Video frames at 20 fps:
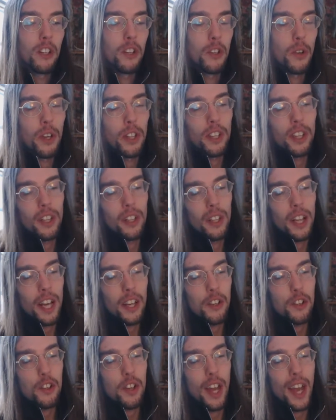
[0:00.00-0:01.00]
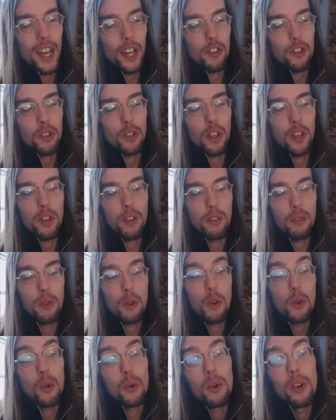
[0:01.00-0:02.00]
during the election, actually
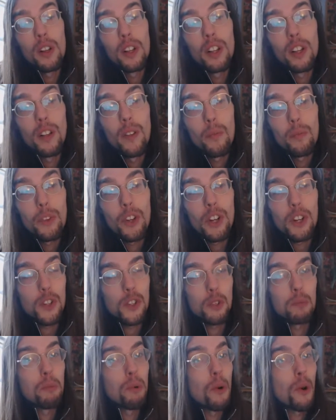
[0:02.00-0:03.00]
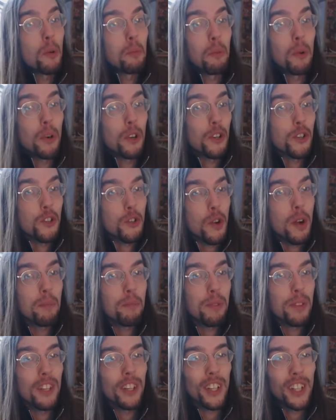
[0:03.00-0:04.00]
threw her support more to
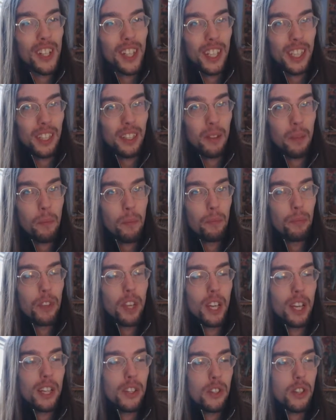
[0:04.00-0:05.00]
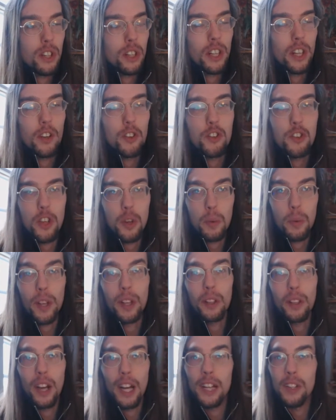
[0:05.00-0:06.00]
Trump than Clinton. It's clear she
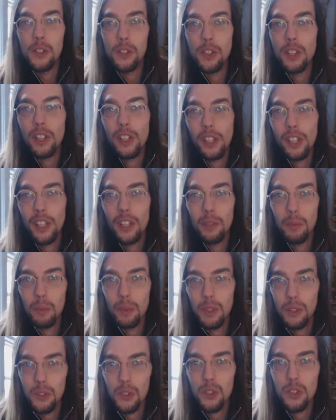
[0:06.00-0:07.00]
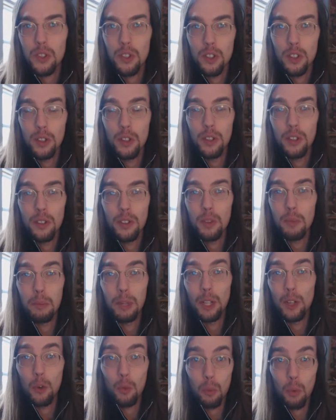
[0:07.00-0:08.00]
realized that Clinton was the
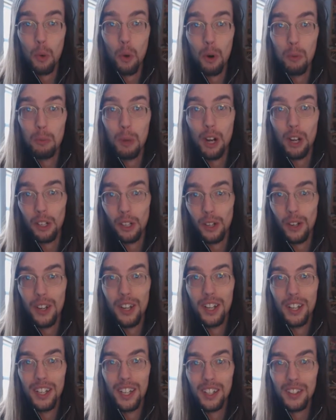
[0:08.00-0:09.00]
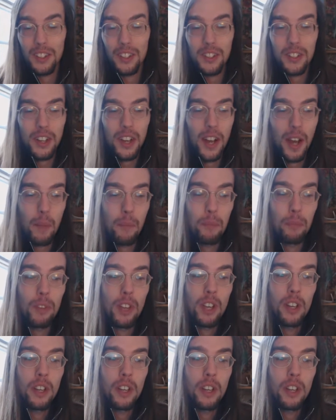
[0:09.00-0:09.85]
bigger warmonger at the time.